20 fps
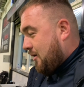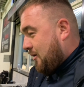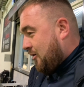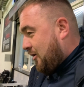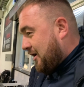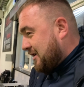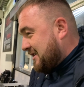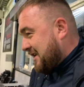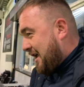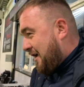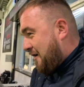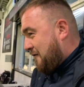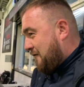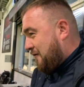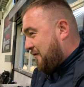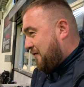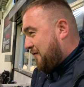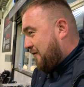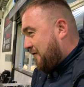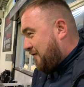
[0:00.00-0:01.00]
what is it,
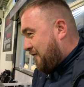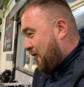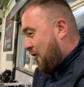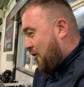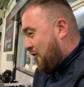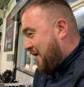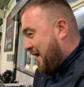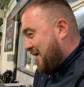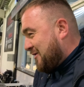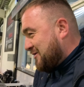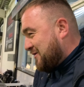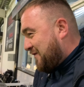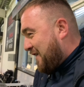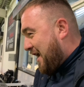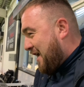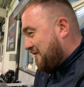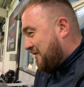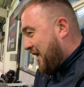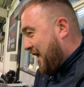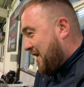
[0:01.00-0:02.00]
four rounds,
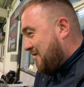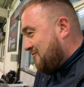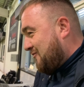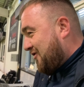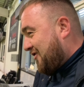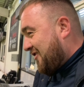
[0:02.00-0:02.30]
five games